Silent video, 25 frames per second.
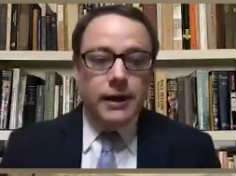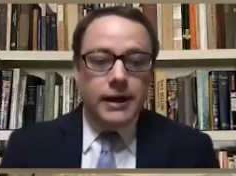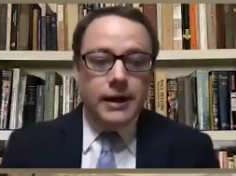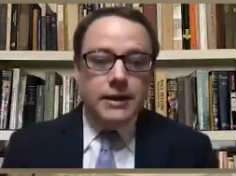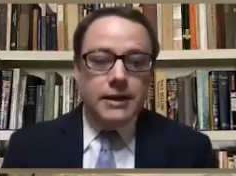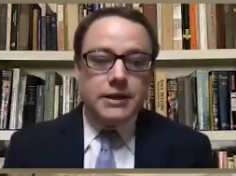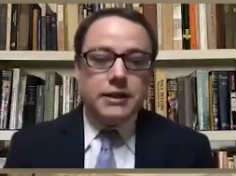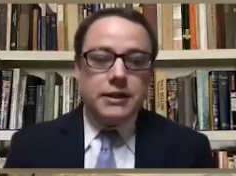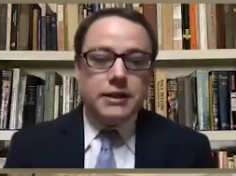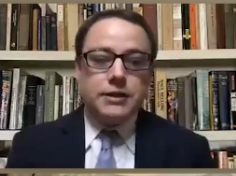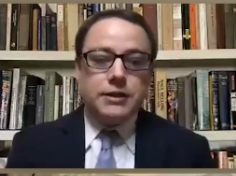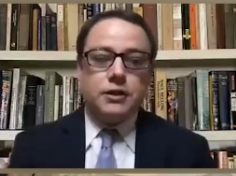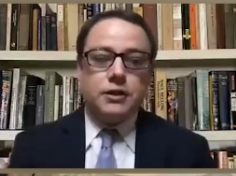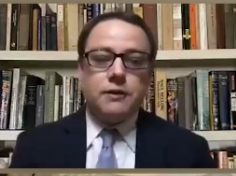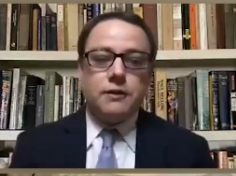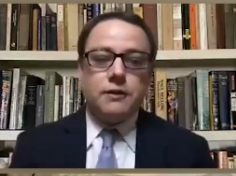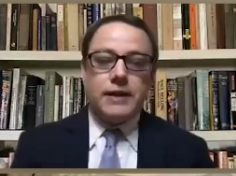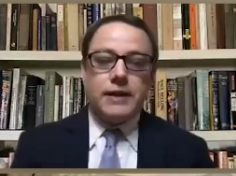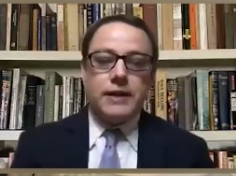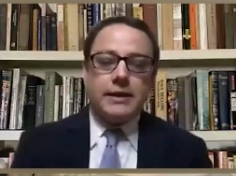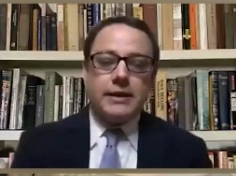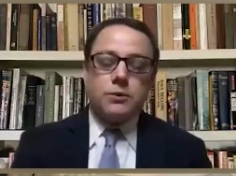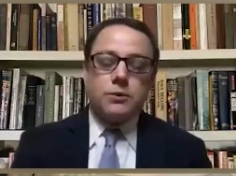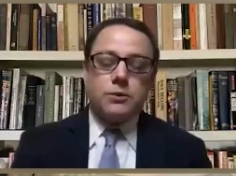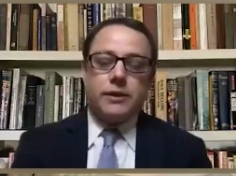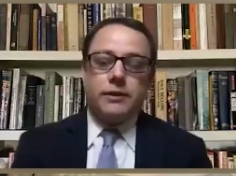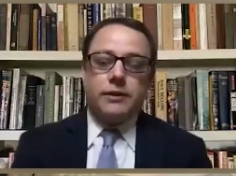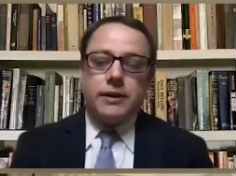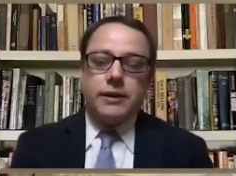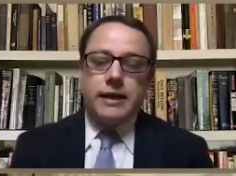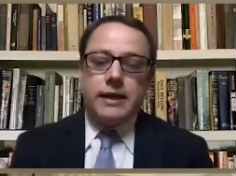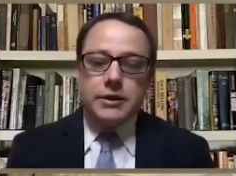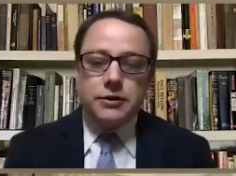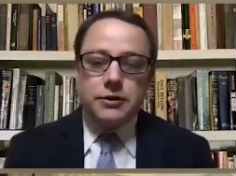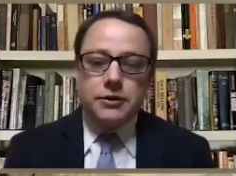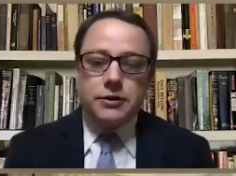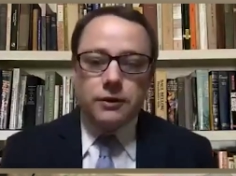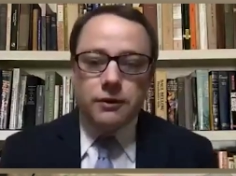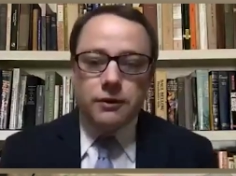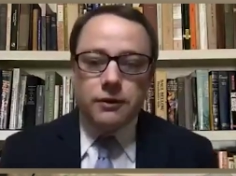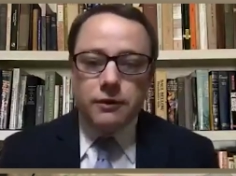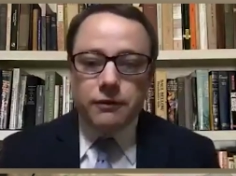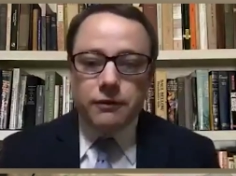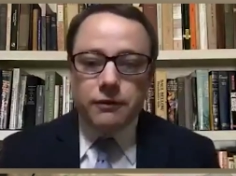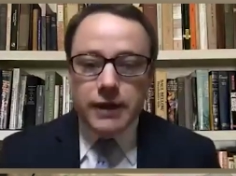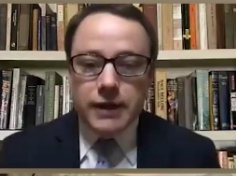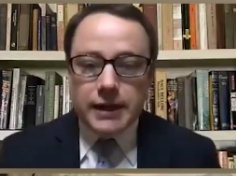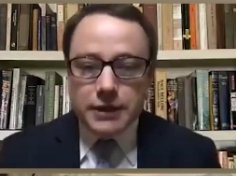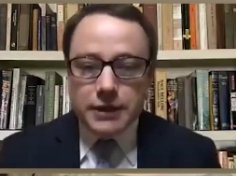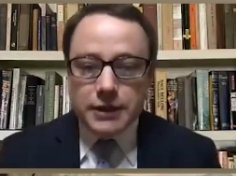She served as one of the national
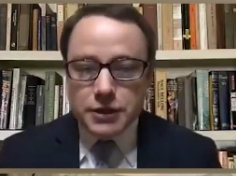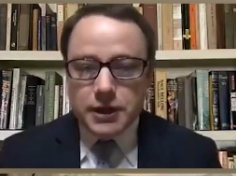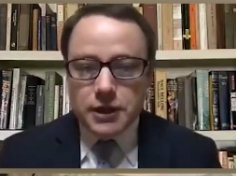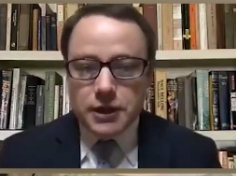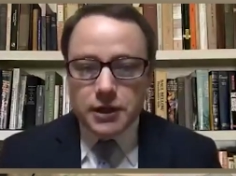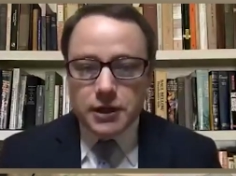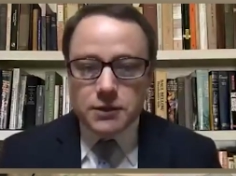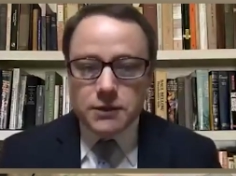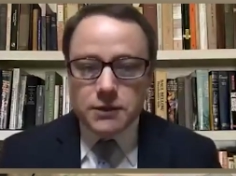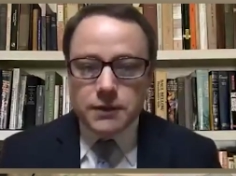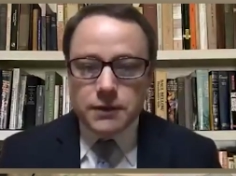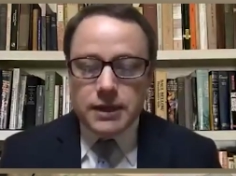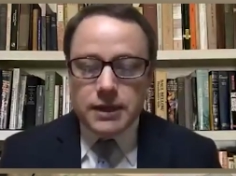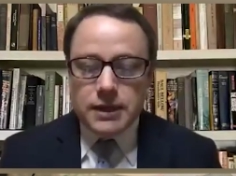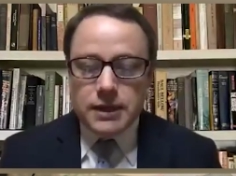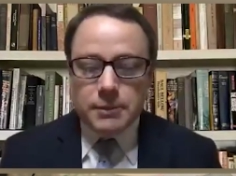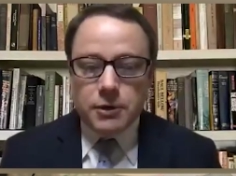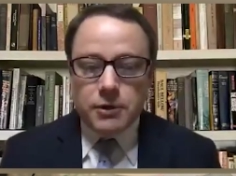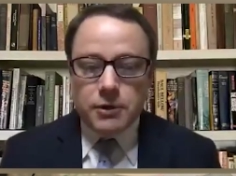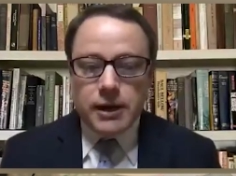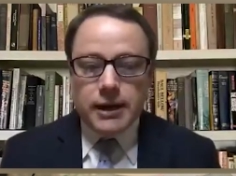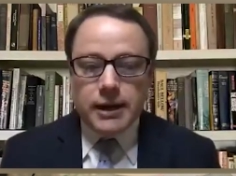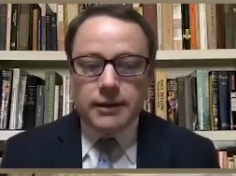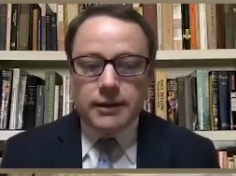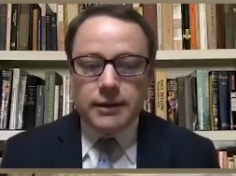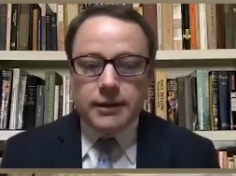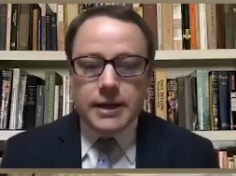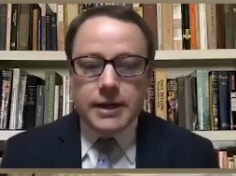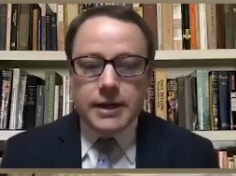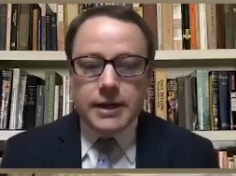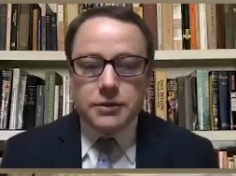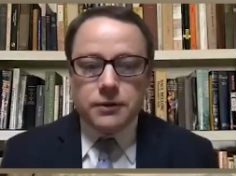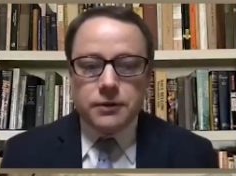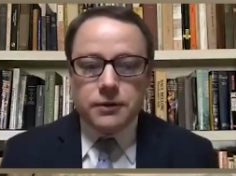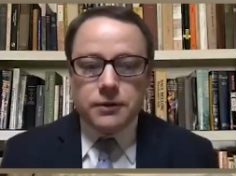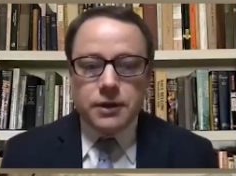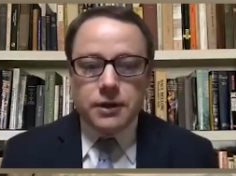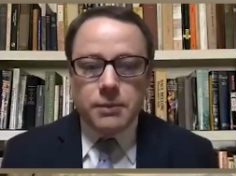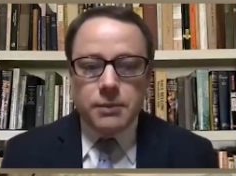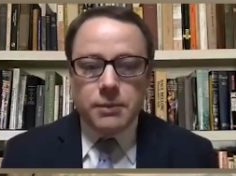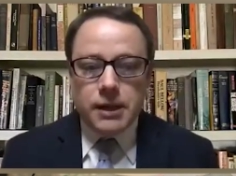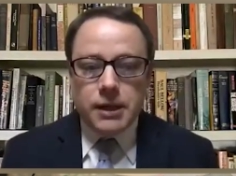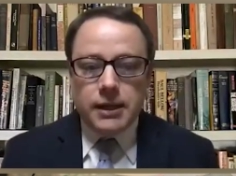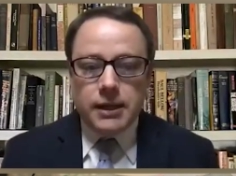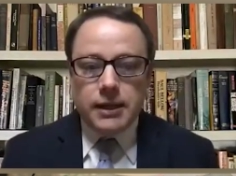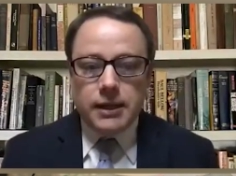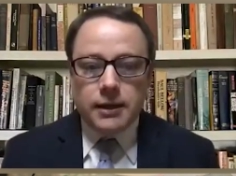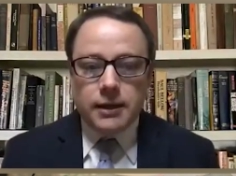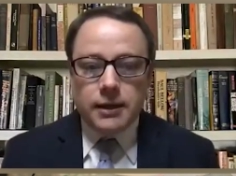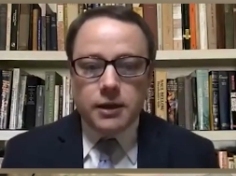vice chairs for the Democratic National
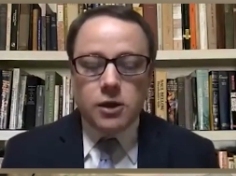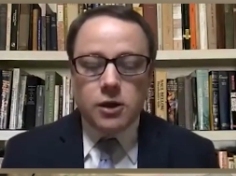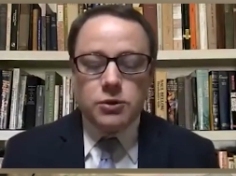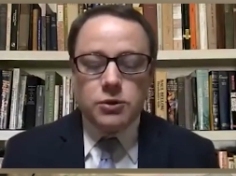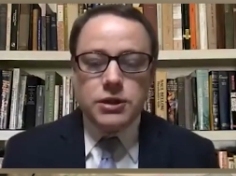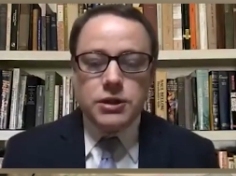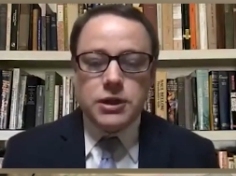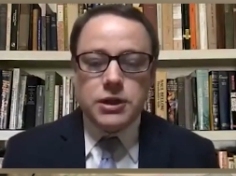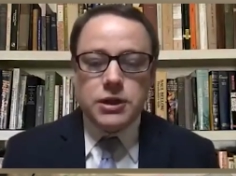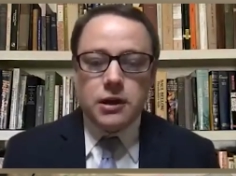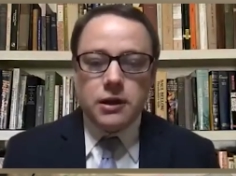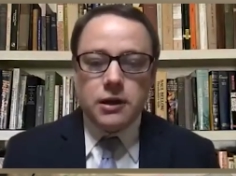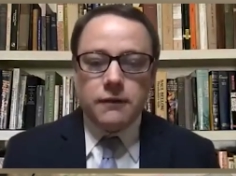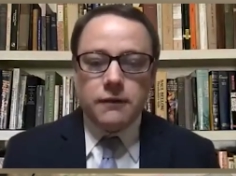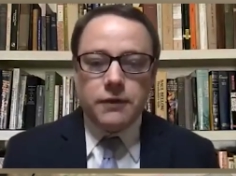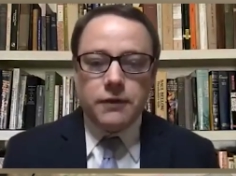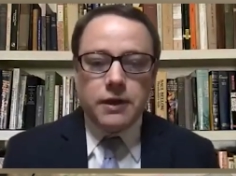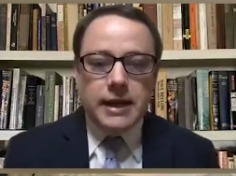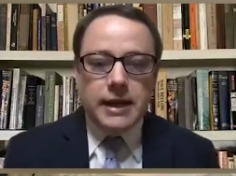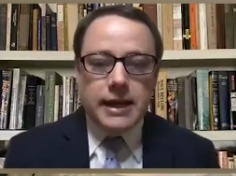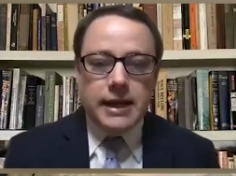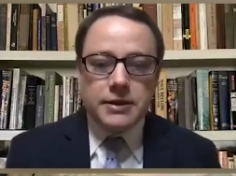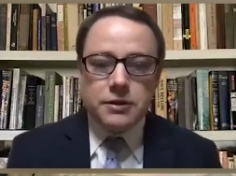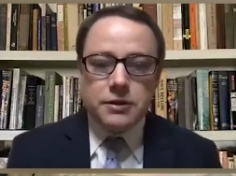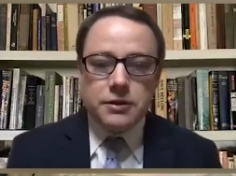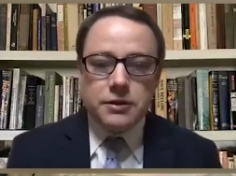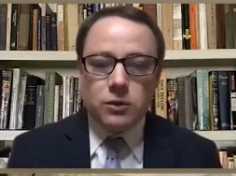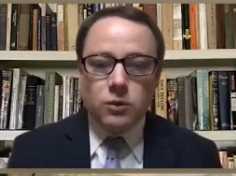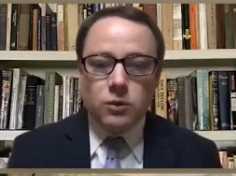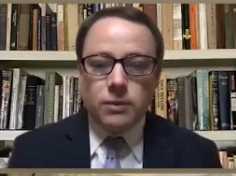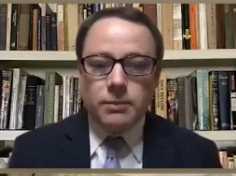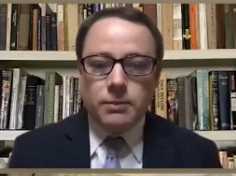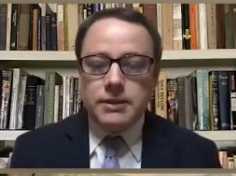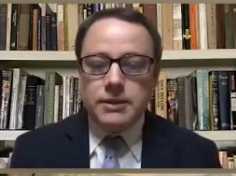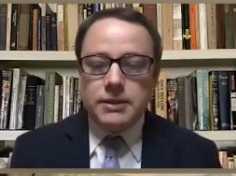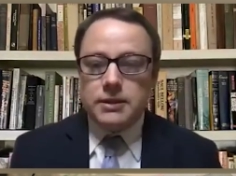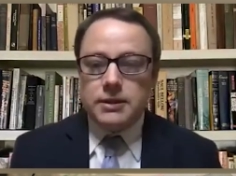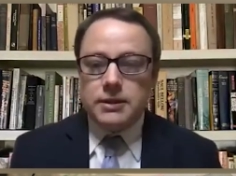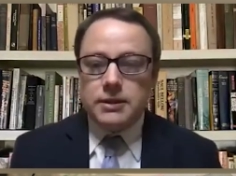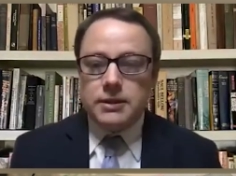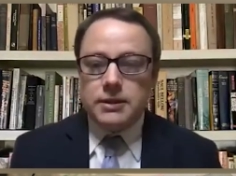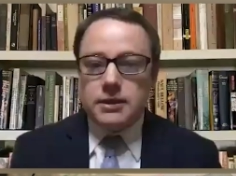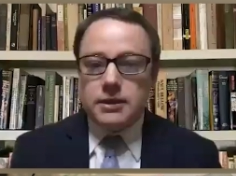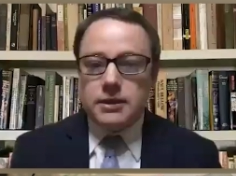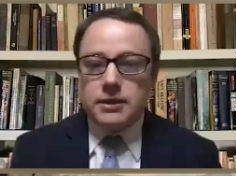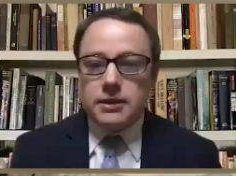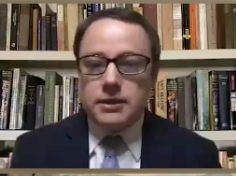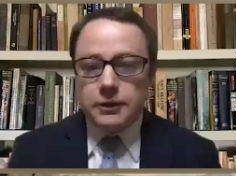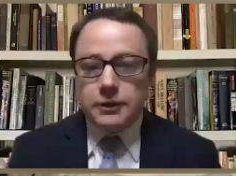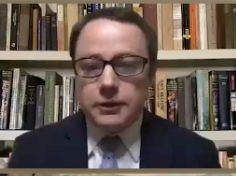Committee, co chair of the National Women's
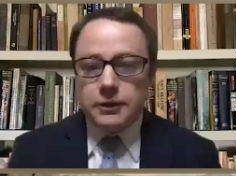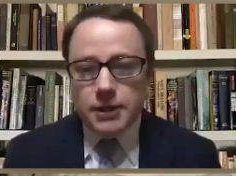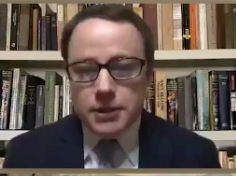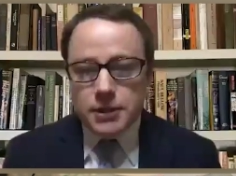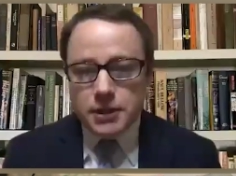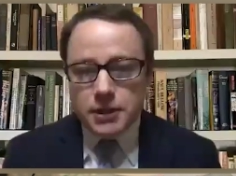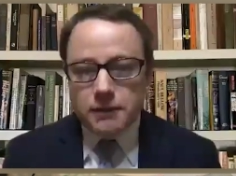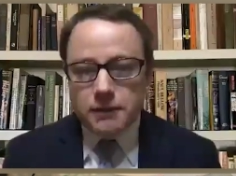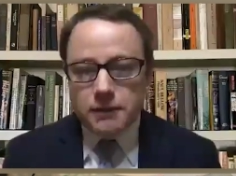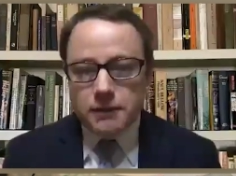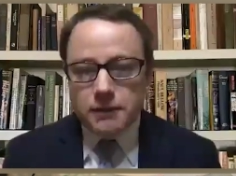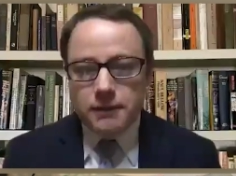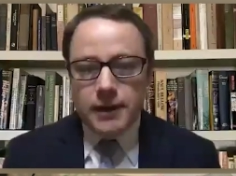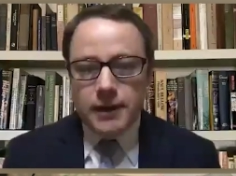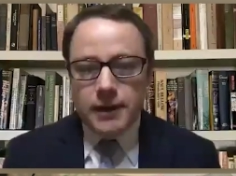Leadership Initiative,